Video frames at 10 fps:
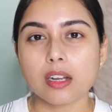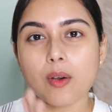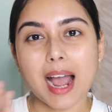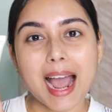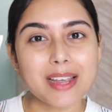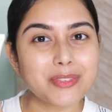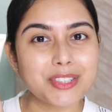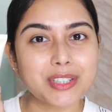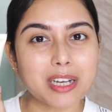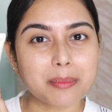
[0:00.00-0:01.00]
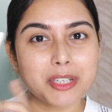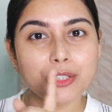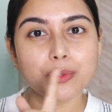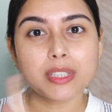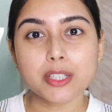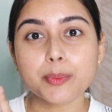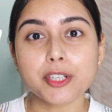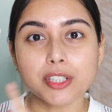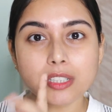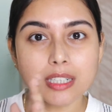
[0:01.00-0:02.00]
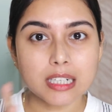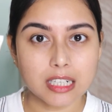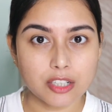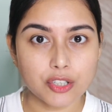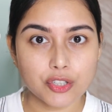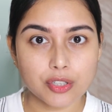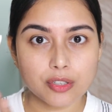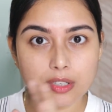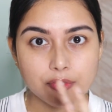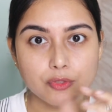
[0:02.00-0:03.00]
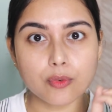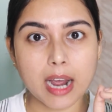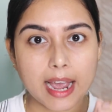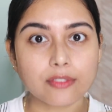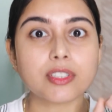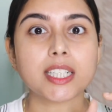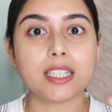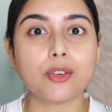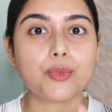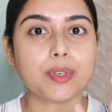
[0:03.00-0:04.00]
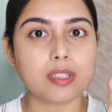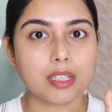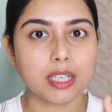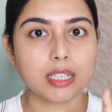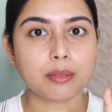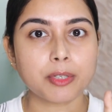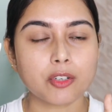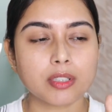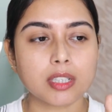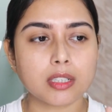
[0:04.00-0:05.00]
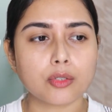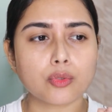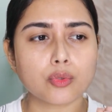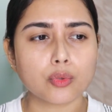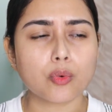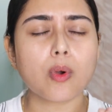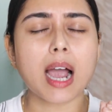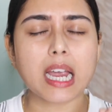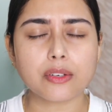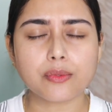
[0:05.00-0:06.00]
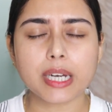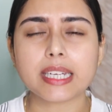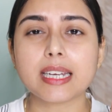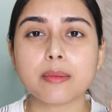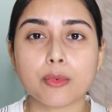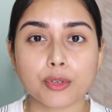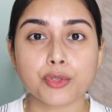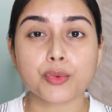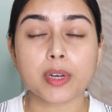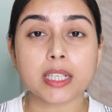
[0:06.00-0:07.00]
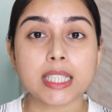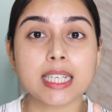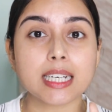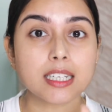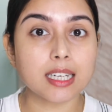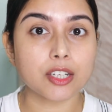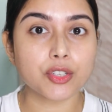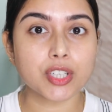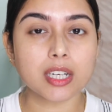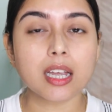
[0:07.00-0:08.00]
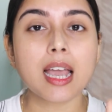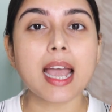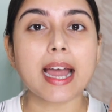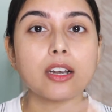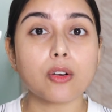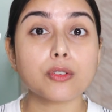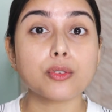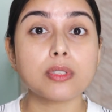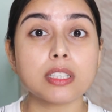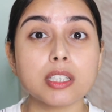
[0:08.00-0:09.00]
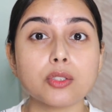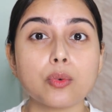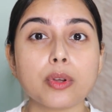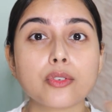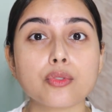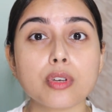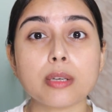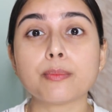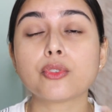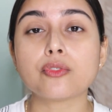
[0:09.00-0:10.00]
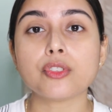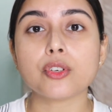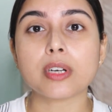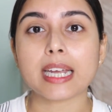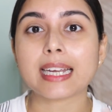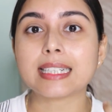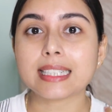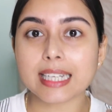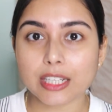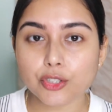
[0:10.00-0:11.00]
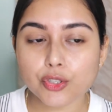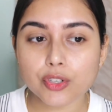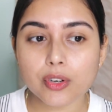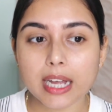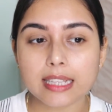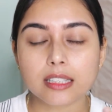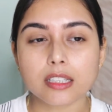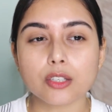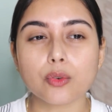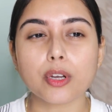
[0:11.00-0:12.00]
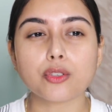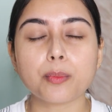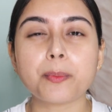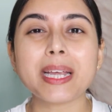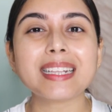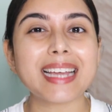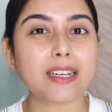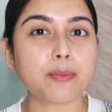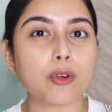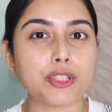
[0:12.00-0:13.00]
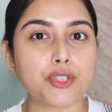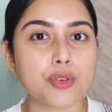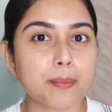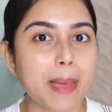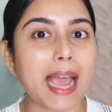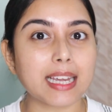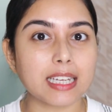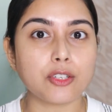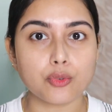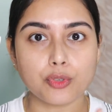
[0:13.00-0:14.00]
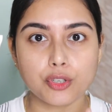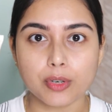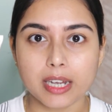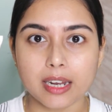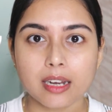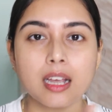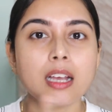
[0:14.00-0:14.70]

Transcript: Now I would recommend you this particular conditioner if you have color treated hair, because this is so hydrating, moisturizing and nourishing, and also this is going to improve your hair texture, and this is going to bring that moisture back into your hair.